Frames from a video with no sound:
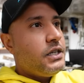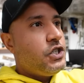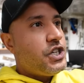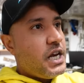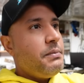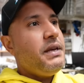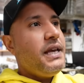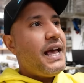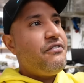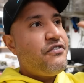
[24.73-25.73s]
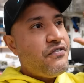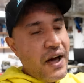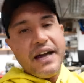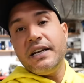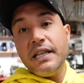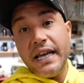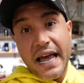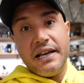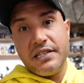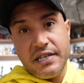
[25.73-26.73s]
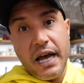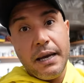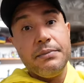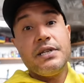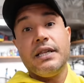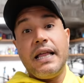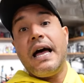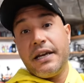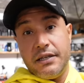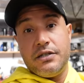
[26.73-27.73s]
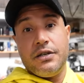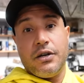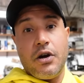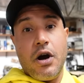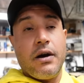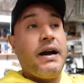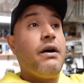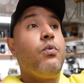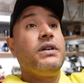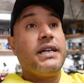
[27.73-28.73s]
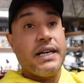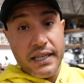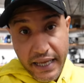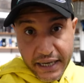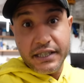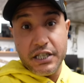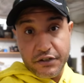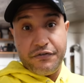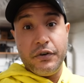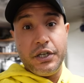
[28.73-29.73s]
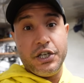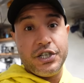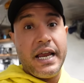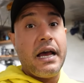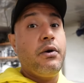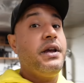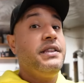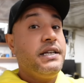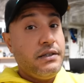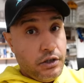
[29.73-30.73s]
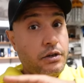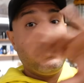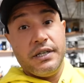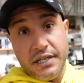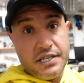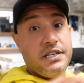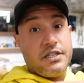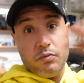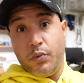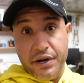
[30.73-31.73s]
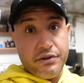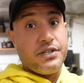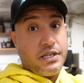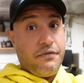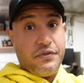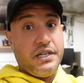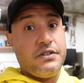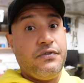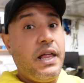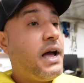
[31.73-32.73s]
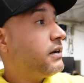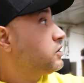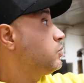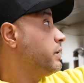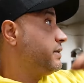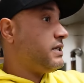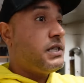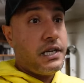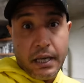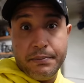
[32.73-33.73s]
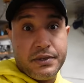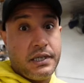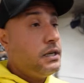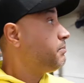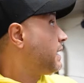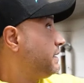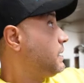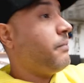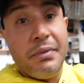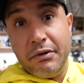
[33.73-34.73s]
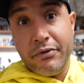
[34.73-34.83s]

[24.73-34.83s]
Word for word: Jamie finally has time to log into the car. I want to collect this footage now, and then you're going to see some weird stuff in this vlog to where it skips and it might not be